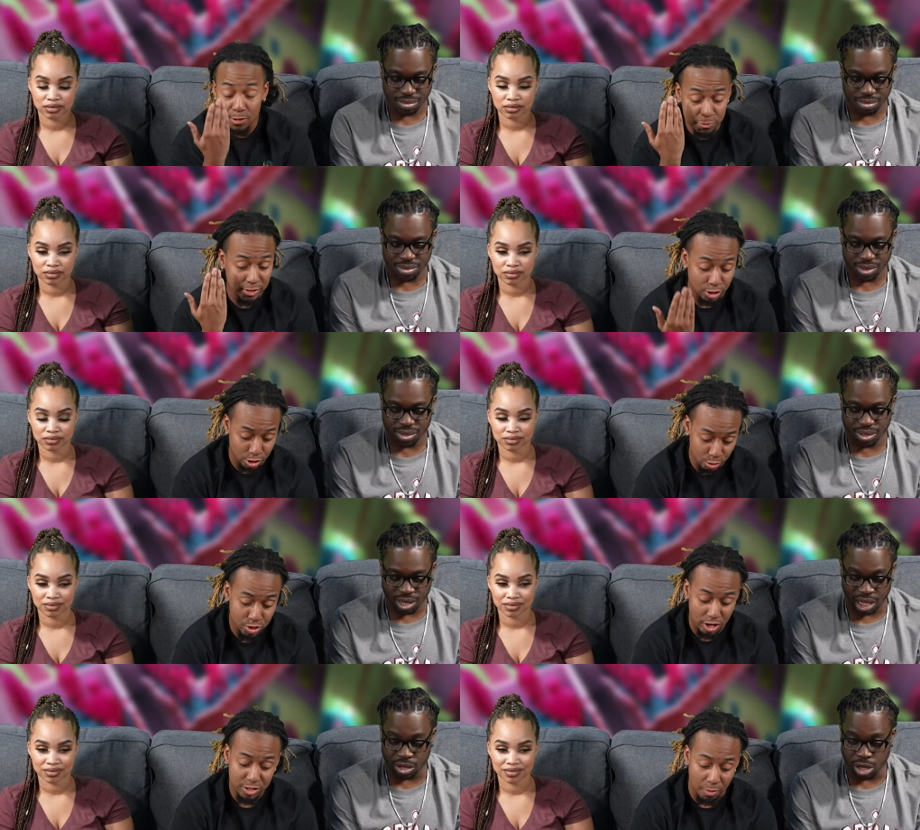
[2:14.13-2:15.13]
Speaker 1: He was about to
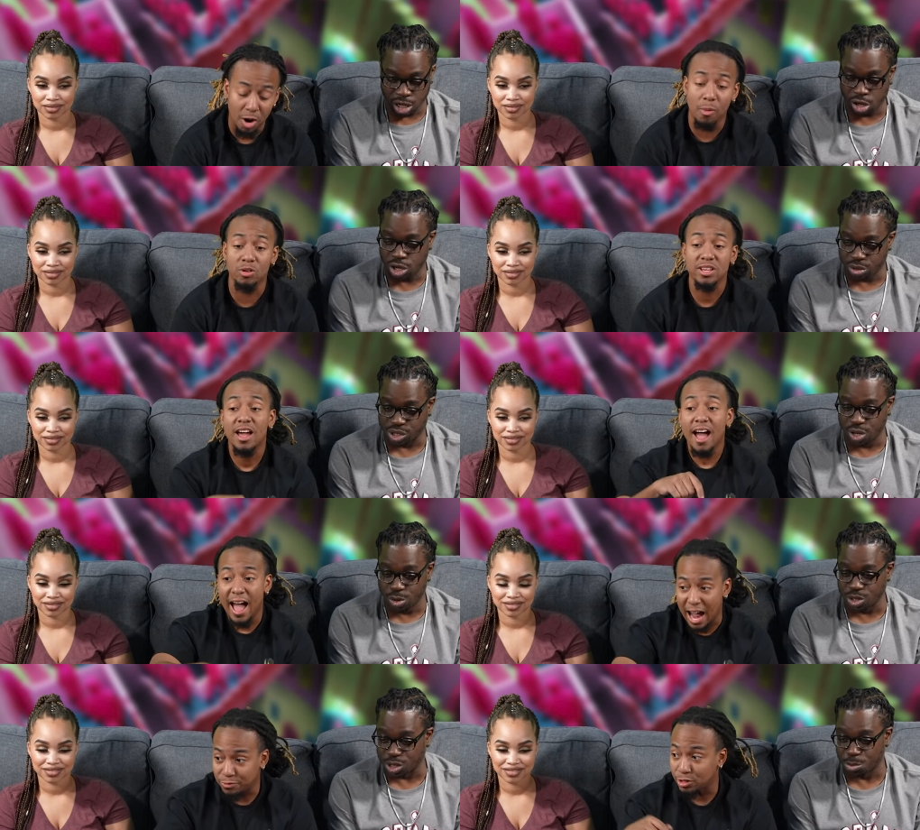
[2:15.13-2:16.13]
lose all he his marbles. Literally was gonna
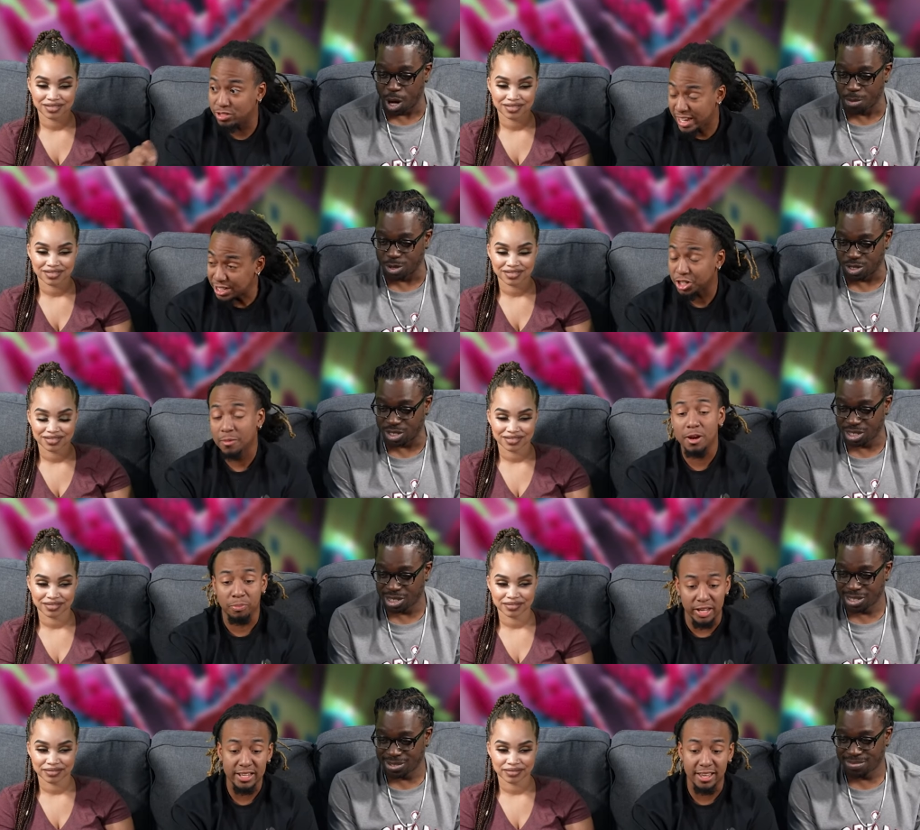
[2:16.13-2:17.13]
lose after his marbles. teaching him how to
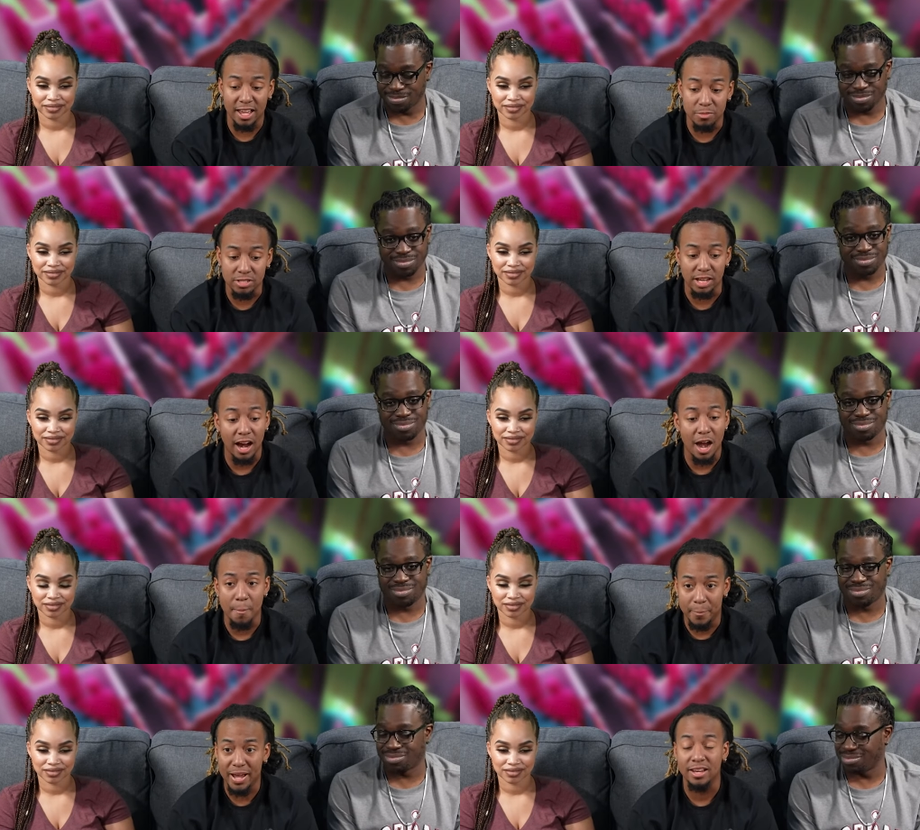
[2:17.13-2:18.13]
play the game. And he's like, "All right,
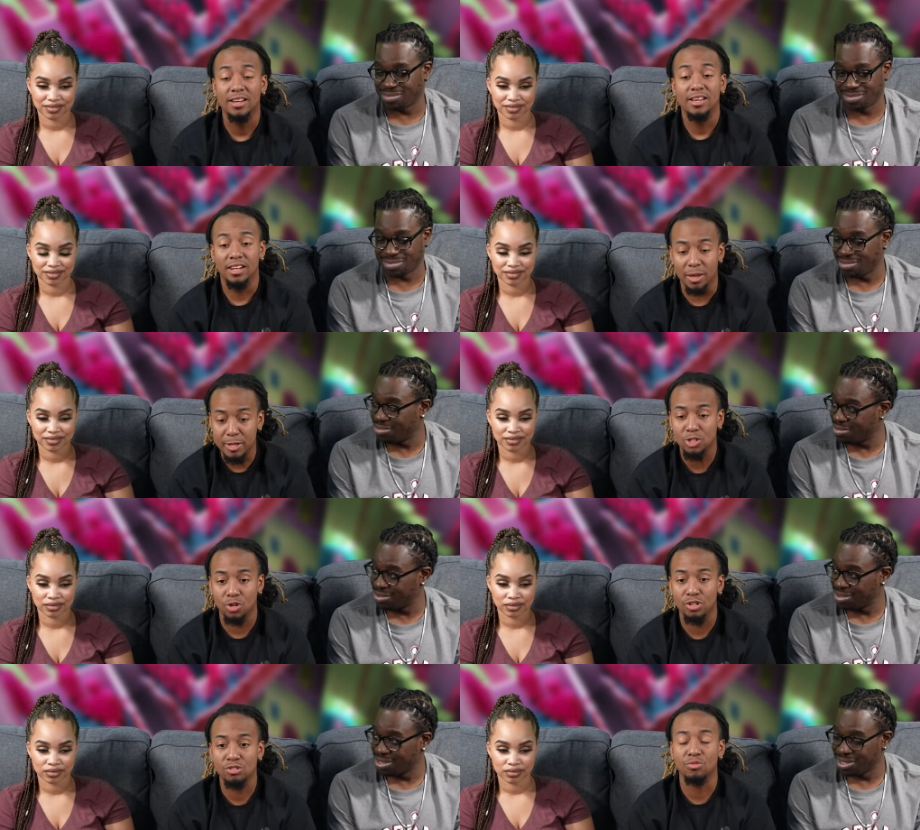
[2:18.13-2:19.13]
bet. Let me
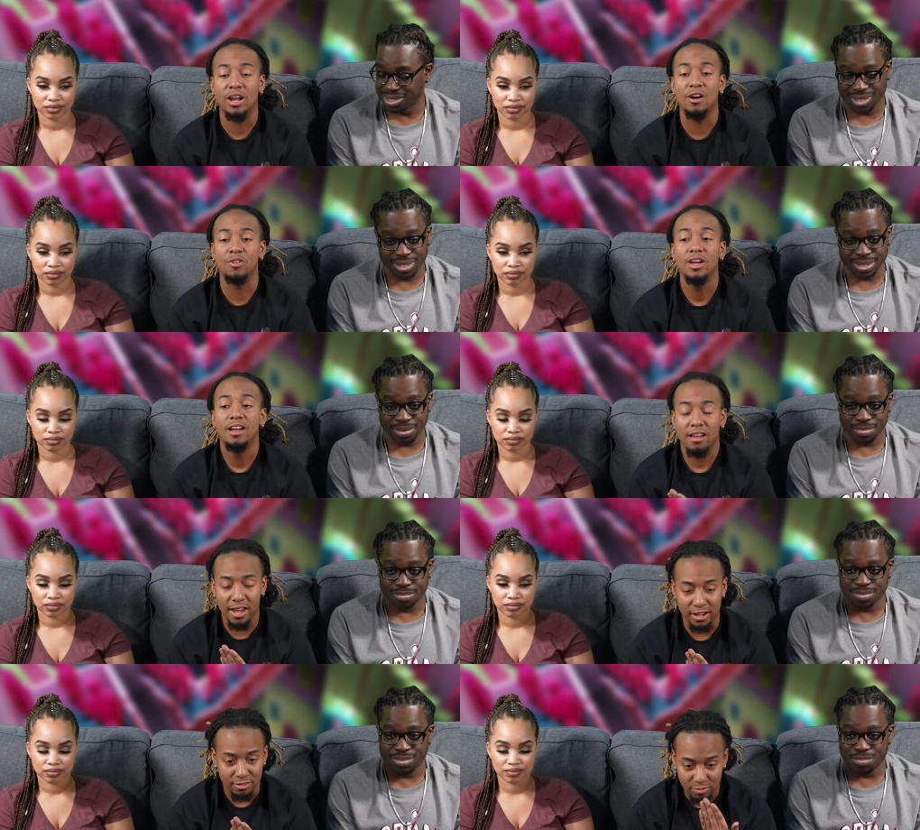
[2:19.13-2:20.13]
turn this around
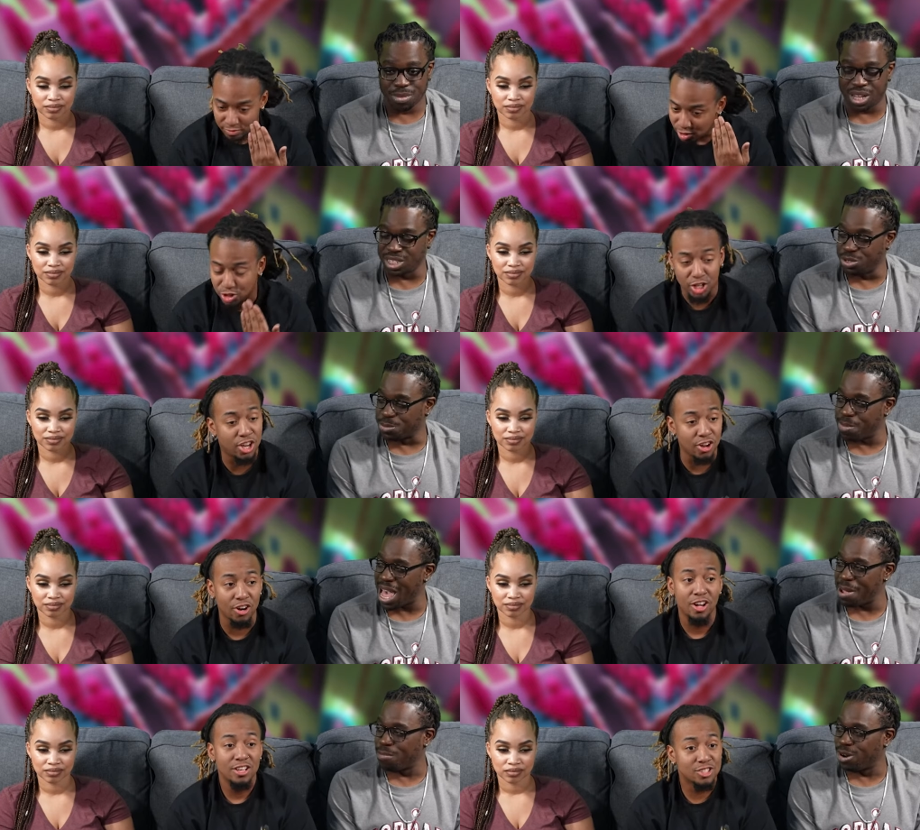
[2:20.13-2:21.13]
Speaker 2: and because secure, he's
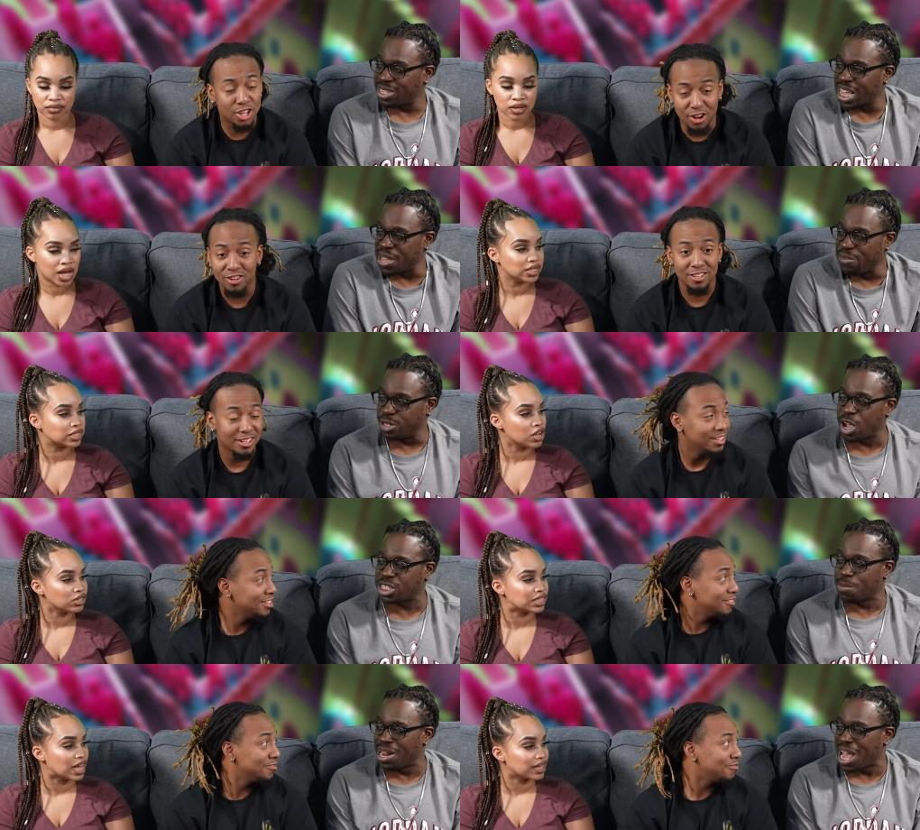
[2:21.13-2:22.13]
mad, bro. That's like if you taught
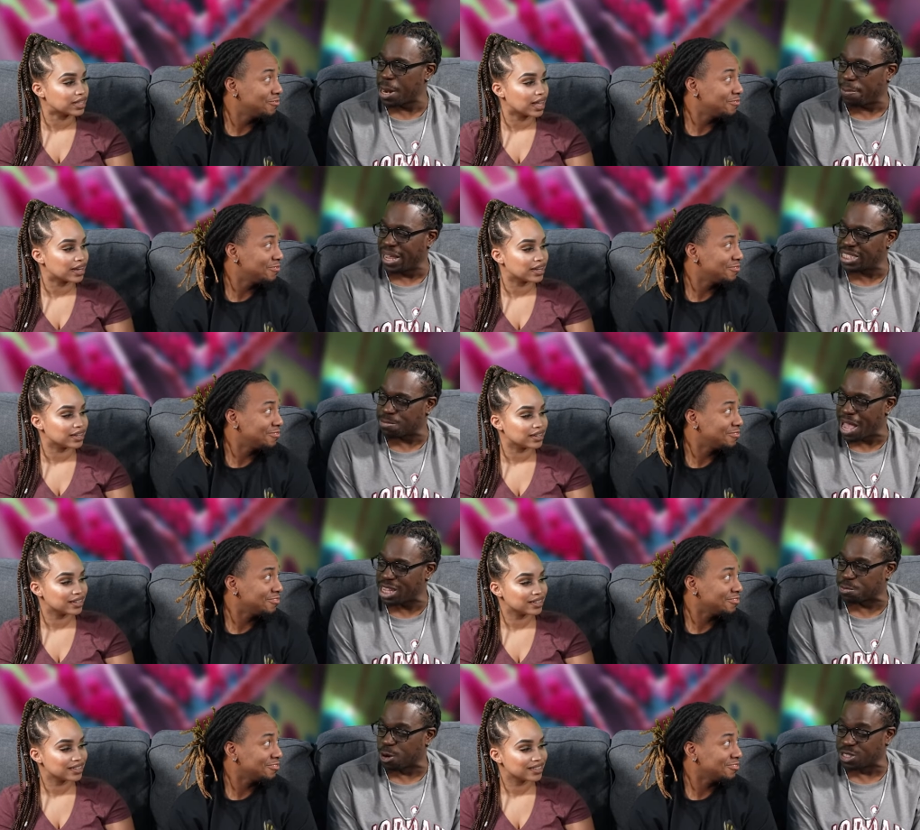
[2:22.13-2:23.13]
somebody how to play
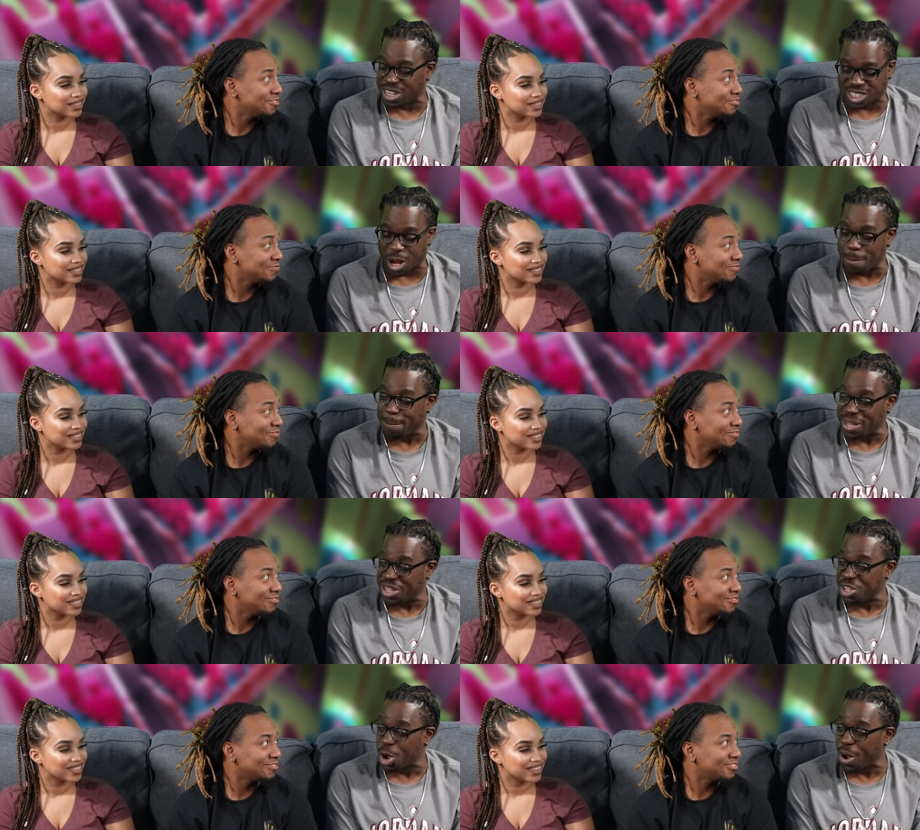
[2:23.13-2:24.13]
Smash Bros. and they start
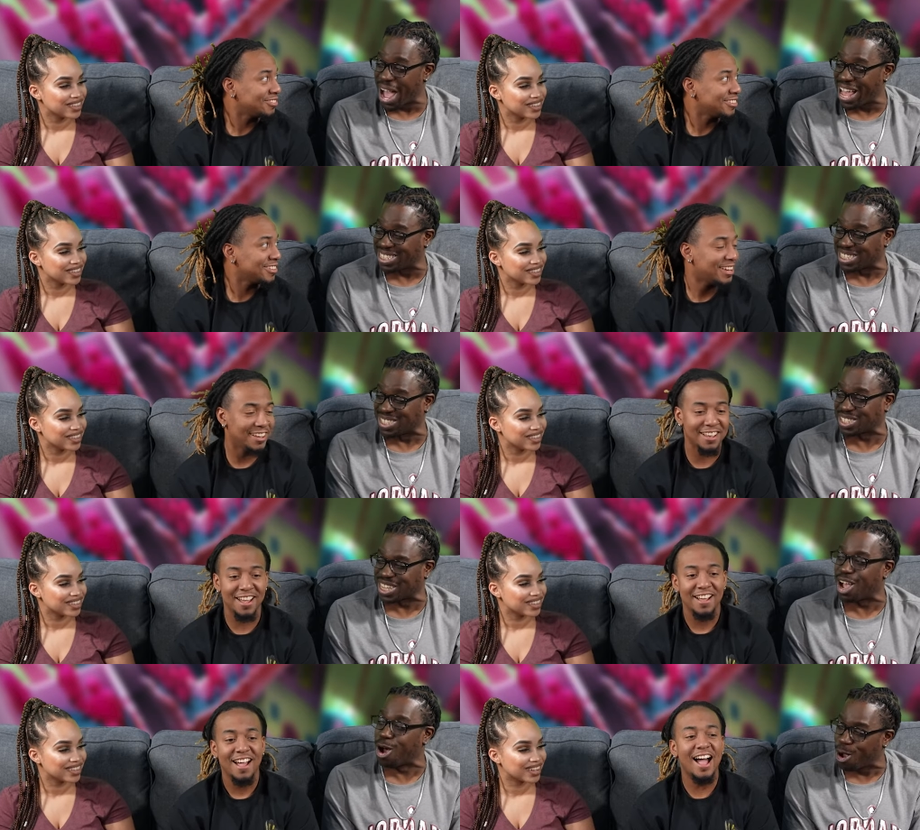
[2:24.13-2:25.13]
beating your ass, and it's just
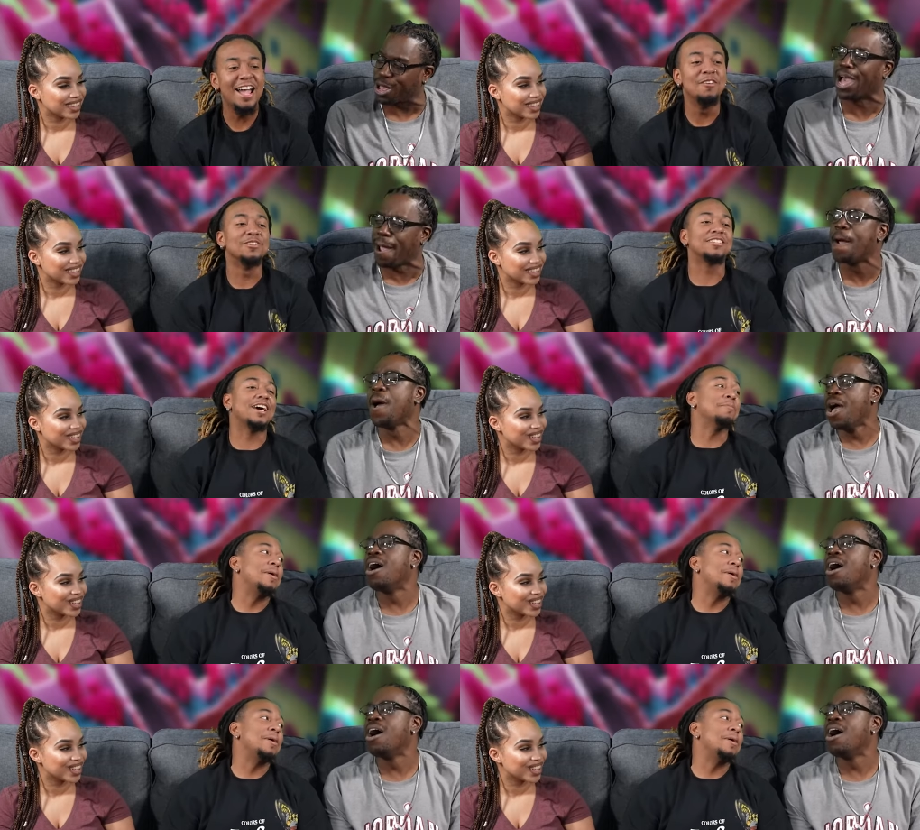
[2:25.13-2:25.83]
like, okay, I just get